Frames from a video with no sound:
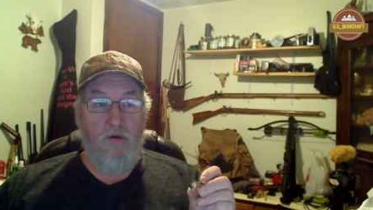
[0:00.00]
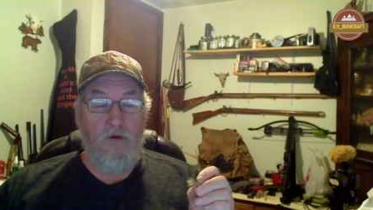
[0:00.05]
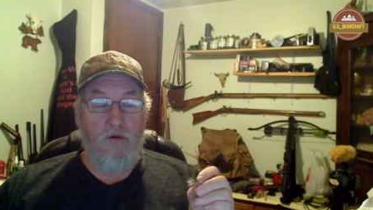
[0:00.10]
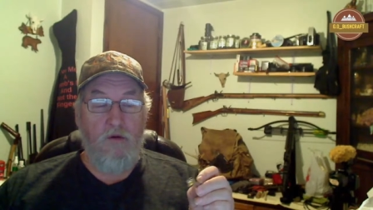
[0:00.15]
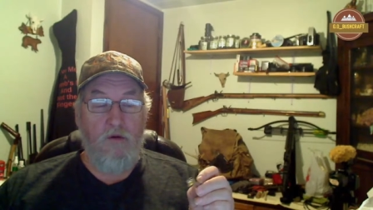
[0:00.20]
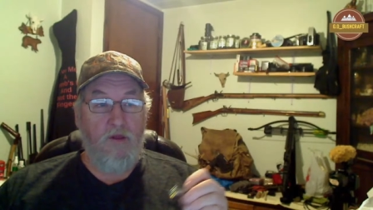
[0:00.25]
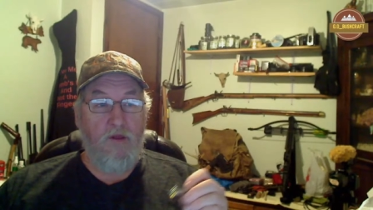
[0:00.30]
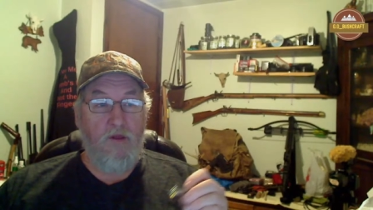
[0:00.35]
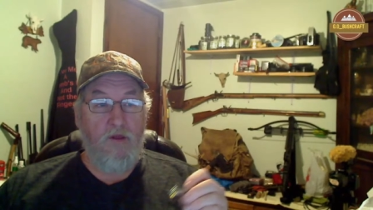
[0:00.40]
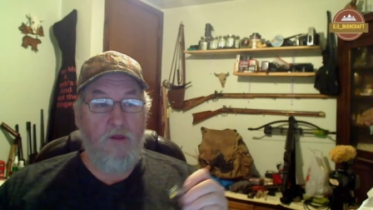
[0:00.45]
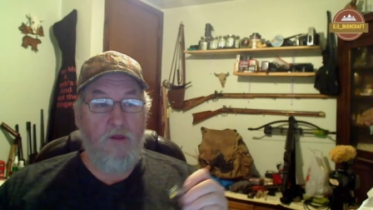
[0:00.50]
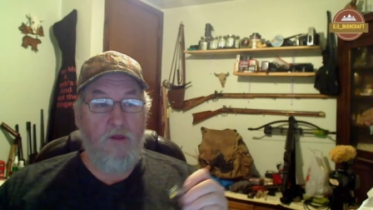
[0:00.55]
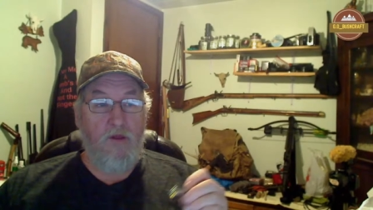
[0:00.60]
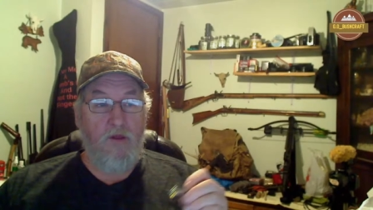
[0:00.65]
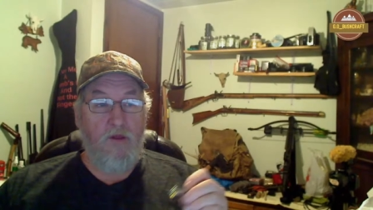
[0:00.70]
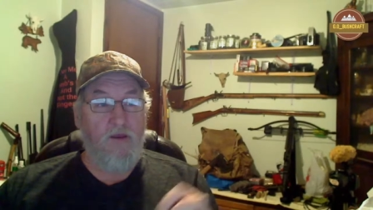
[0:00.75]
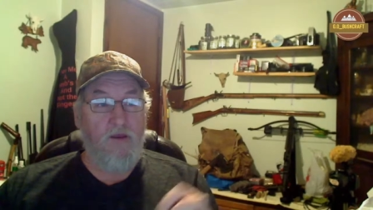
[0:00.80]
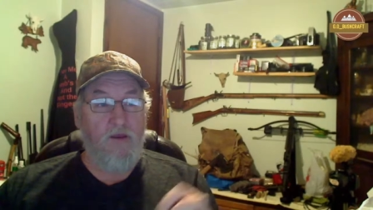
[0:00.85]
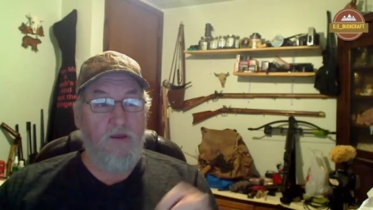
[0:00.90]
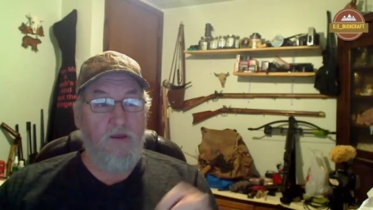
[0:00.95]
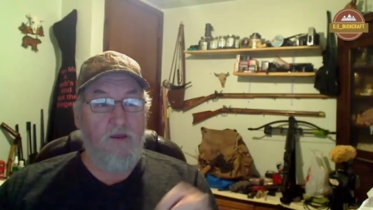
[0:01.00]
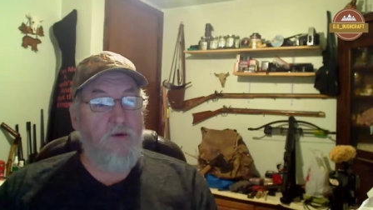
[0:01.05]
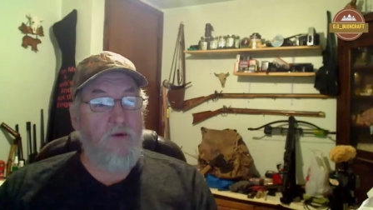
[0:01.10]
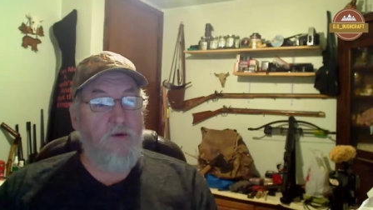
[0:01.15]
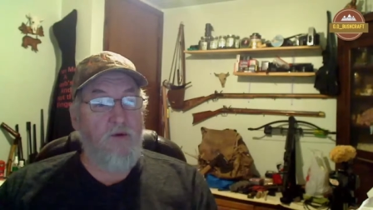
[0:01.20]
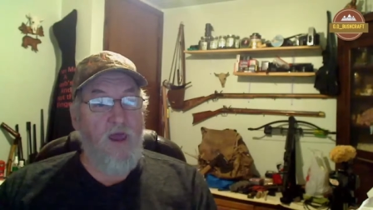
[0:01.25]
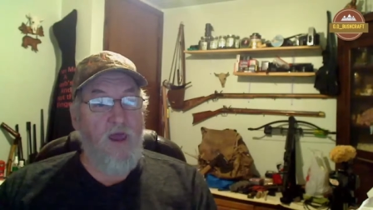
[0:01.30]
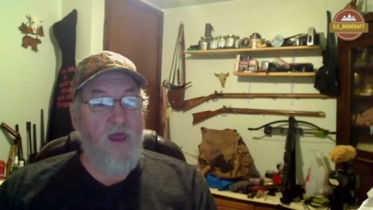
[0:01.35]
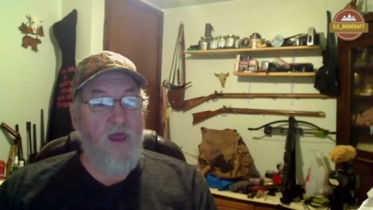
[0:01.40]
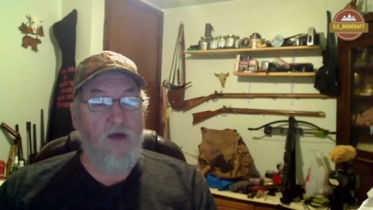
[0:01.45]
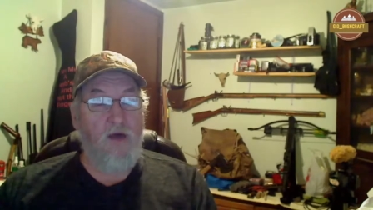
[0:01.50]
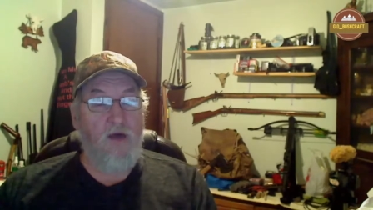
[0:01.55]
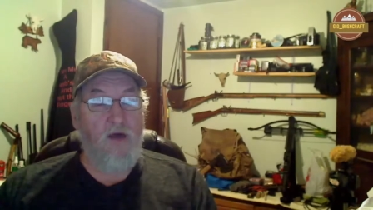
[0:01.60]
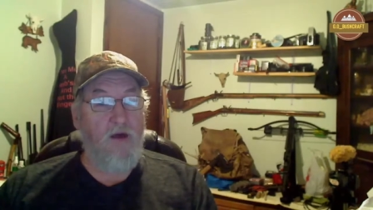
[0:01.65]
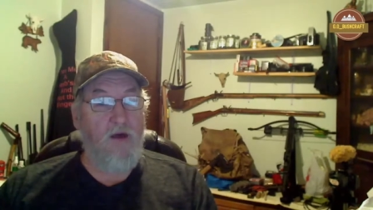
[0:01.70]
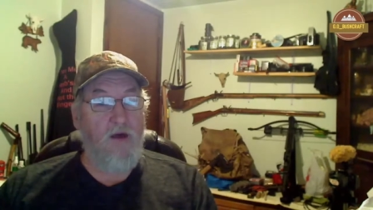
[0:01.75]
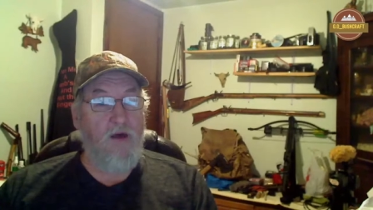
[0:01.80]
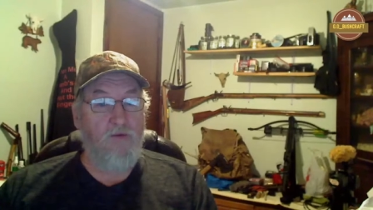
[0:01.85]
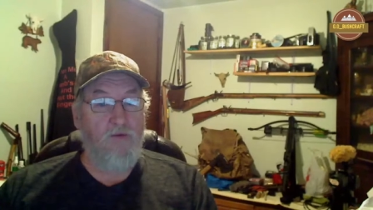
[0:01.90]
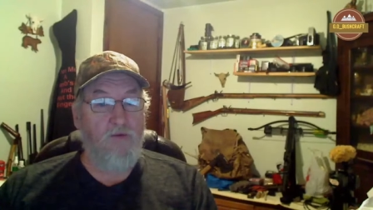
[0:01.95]
I think it's like 3
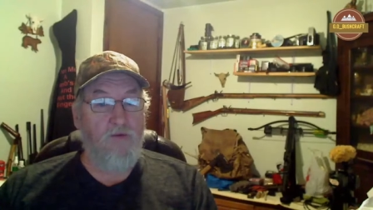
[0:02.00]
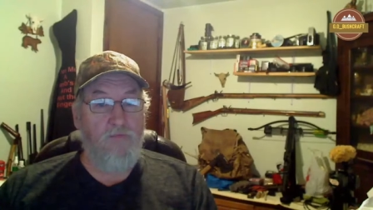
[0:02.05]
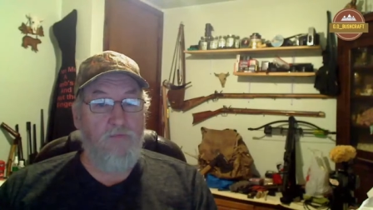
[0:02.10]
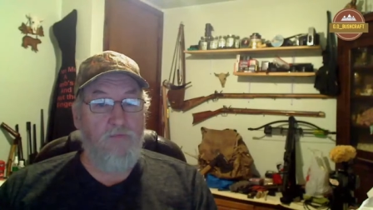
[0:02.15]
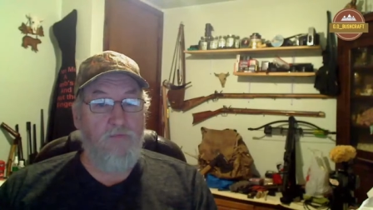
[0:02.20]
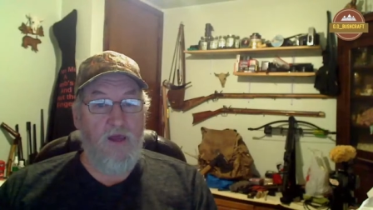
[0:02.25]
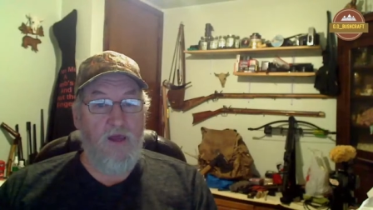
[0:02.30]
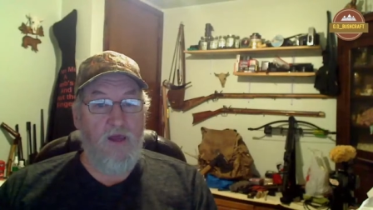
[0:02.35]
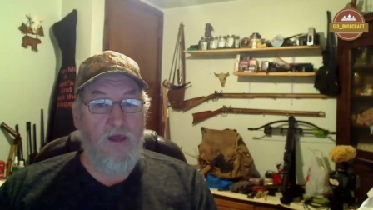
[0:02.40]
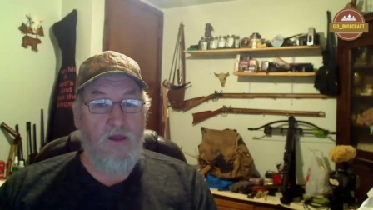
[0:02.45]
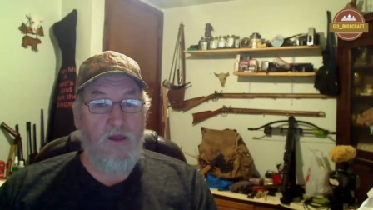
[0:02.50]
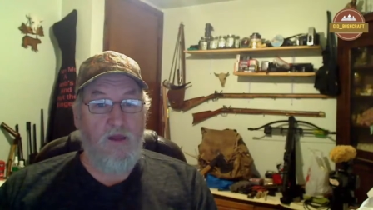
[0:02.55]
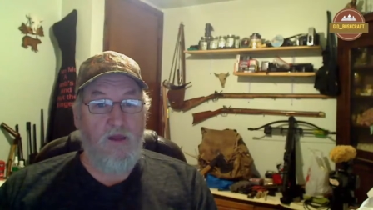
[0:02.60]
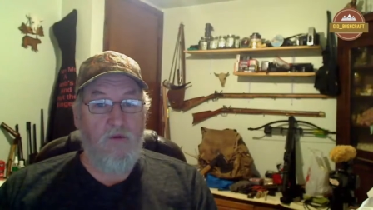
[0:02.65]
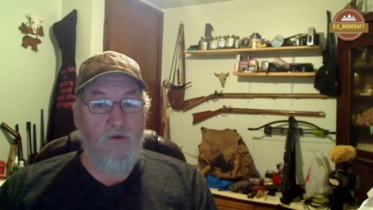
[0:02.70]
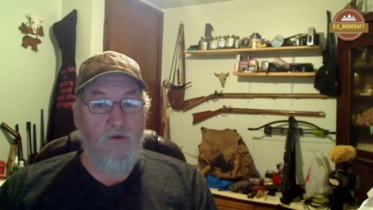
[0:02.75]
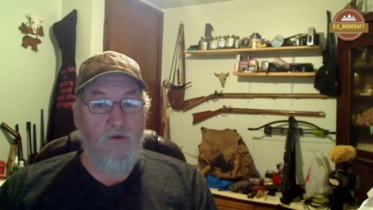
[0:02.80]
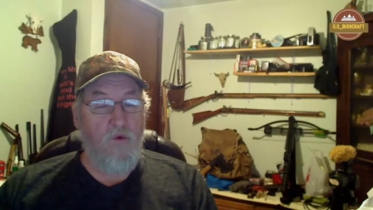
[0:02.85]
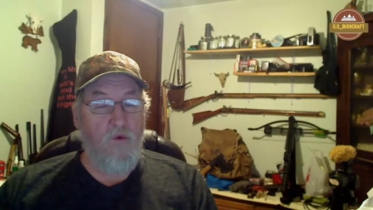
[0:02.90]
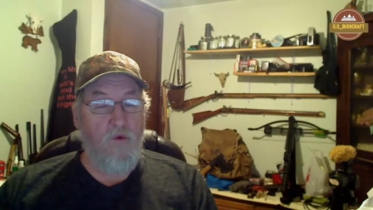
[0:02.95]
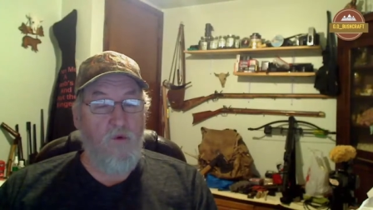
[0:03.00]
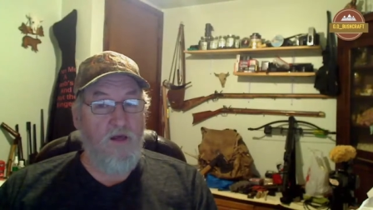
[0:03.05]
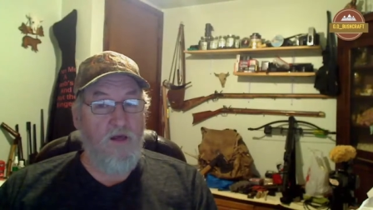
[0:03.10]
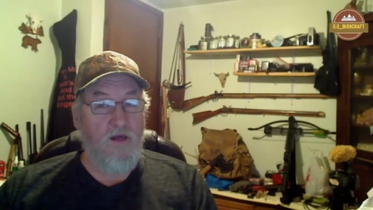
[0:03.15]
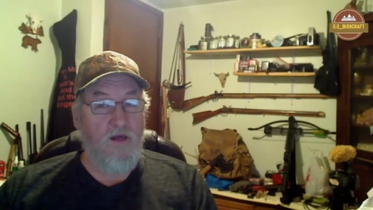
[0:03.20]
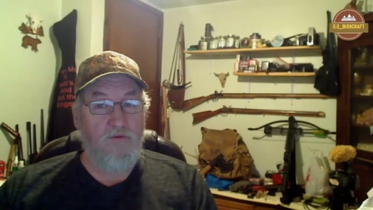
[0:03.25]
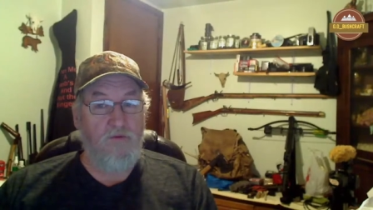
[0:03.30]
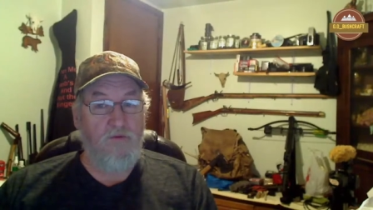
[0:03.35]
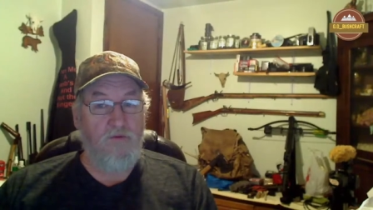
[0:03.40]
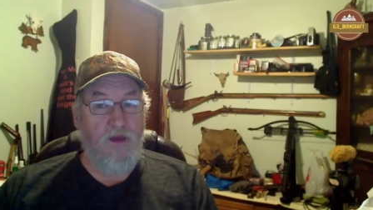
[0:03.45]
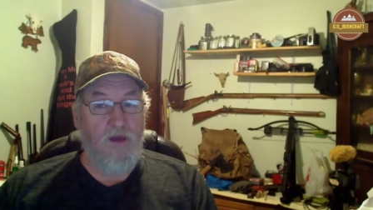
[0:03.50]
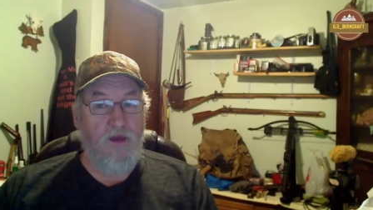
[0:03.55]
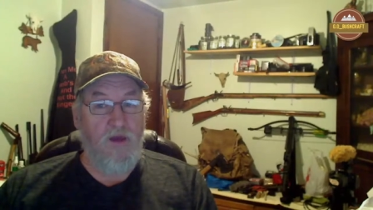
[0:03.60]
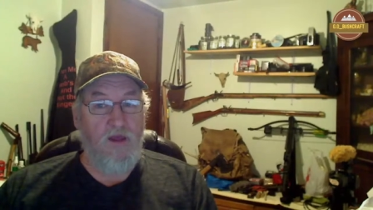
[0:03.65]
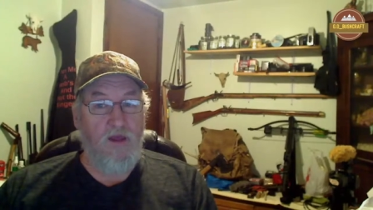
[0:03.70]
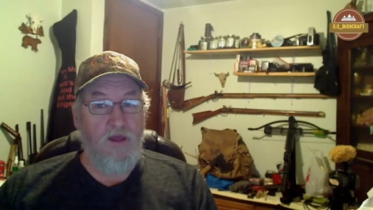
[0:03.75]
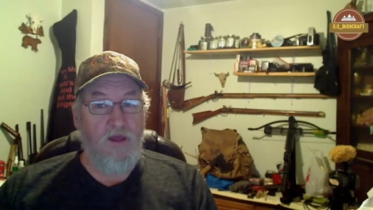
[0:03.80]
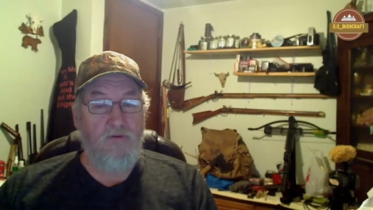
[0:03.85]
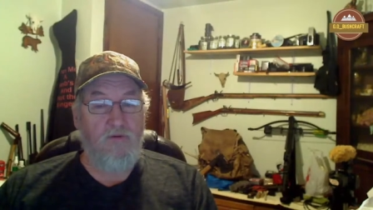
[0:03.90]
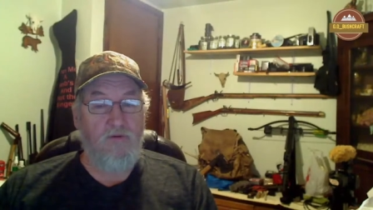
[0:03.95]
half-ounce bags or 1-ounce
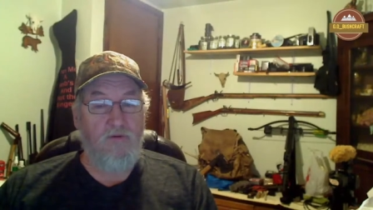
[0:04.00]
bags